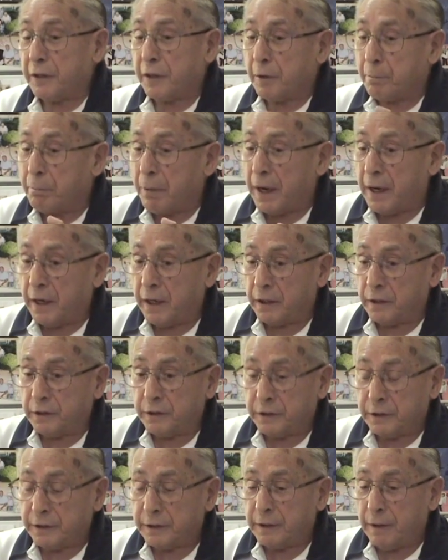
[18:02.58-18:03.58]
the
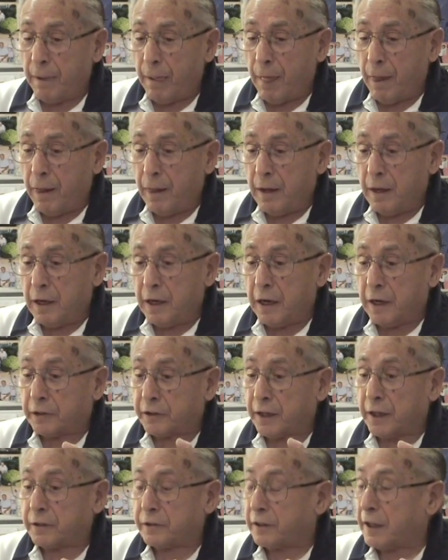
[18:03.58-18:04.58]
band, at
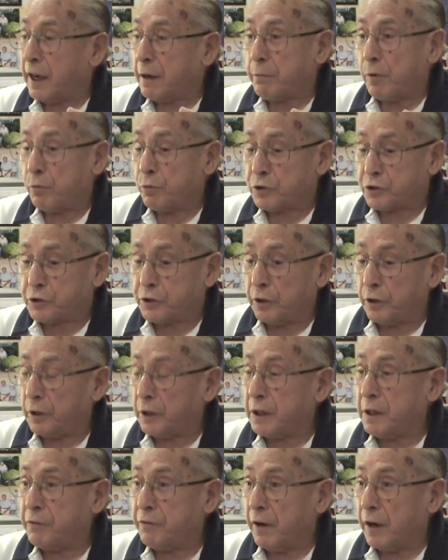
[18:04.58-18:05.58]
that time it was still
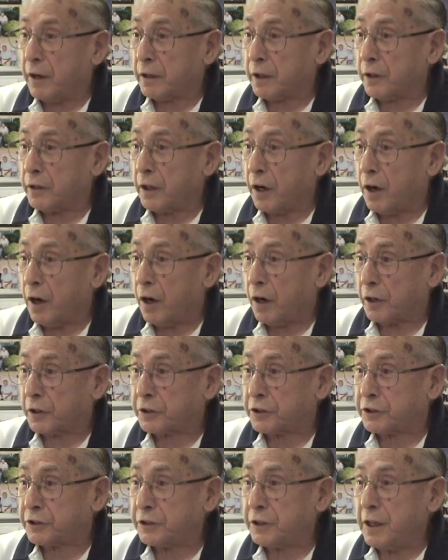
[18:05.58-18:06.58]
Levon and the
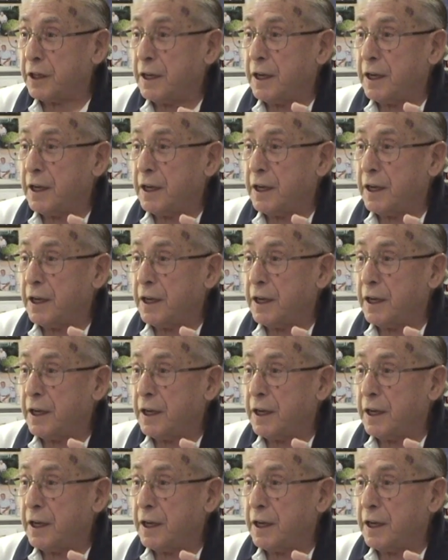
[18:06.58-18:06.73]
Hawks.